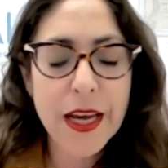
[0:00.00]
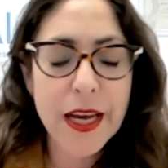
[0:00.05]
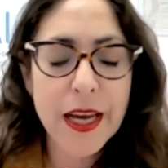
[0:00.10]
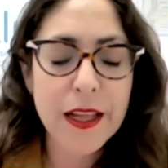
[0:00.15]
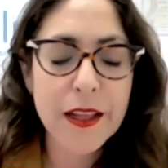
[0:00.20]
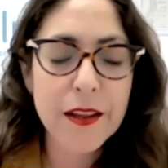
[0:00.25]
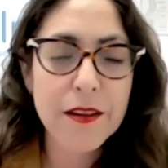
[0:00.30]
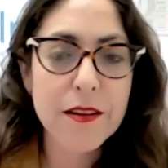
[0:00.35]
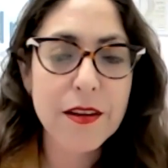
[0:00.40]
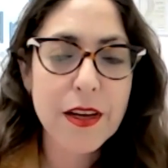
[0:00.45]

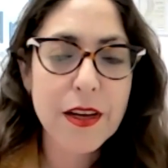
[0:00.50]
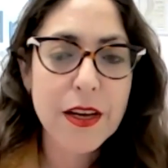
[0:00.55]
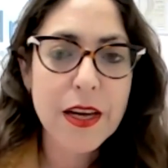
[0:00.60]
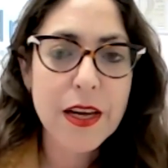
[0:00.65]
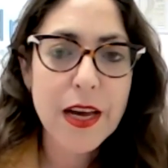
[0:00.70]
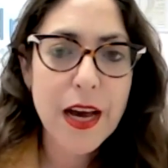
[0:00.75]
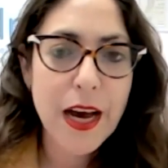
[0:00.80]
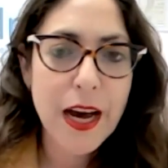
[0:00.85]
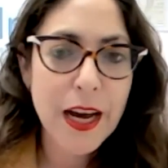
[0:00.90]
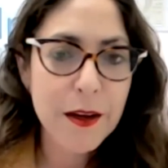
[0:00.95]
And
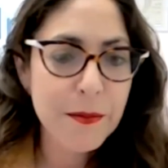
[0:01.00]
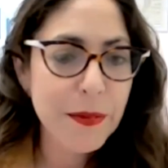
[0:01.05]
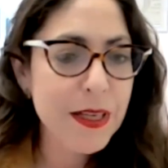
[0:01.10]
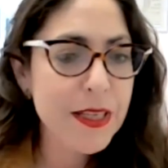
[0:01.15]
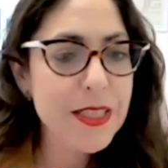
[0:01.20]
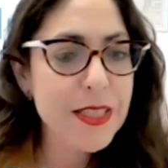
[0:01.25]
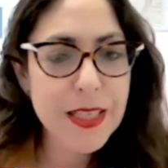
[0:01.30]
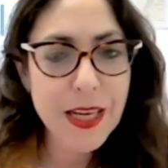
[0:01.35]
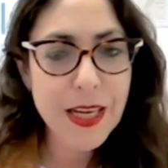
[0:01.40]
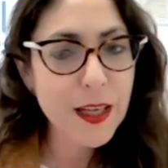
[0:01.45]
I
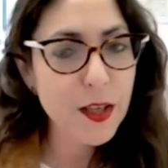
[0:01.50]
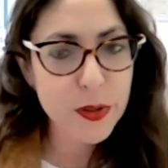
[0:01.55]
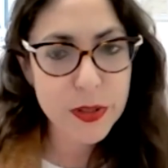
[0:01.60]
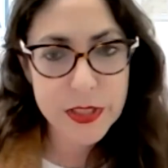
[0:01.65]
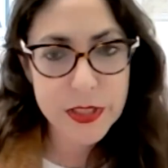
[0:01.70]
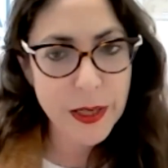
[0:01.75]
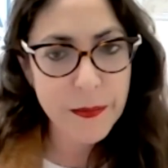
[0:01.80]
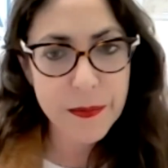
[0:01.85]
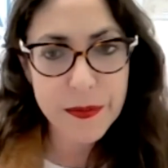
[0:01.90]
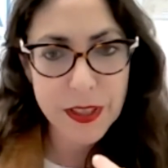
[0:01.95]
must tell
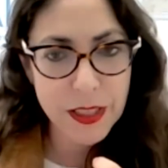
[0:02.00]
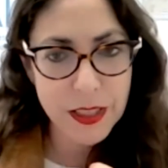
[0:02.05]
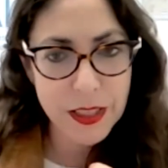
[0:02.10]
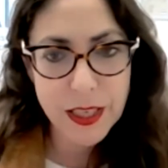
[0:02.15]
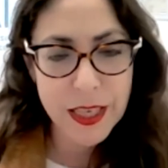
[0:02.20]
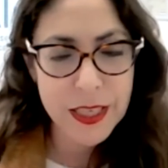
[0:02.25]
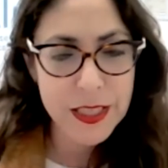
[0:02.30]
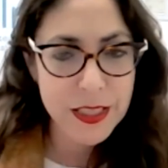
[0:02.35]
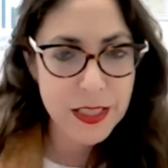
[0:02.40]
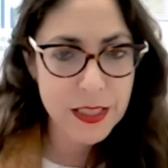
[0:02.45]
you
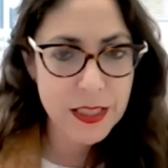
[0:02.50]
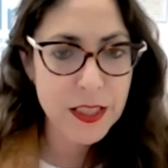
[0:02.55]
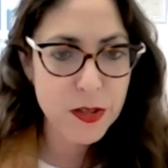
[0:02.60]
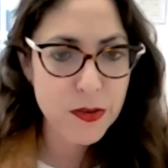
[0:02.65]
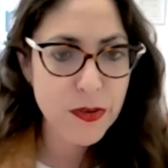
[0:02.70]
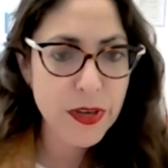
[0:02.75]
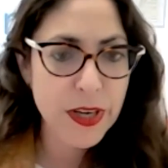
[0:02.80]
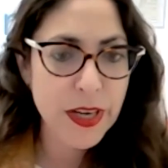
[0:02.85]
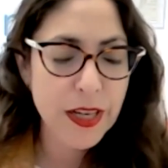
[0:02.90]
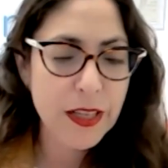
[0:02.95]
something as an
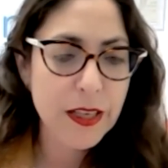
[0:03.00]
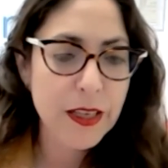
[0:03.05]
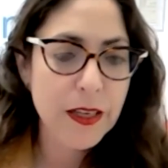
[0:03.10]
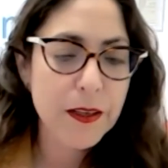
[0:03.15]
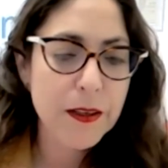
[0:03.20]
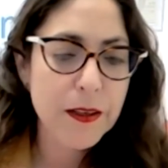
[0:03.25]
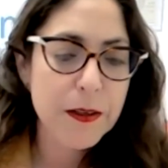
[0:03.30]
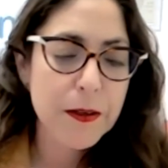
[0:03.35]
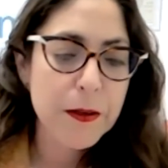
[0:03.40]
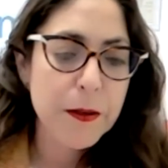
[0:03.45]

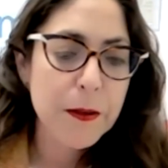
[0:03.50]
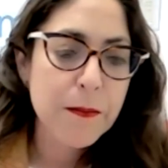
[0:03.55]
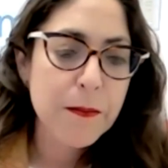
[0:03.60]
Israeli.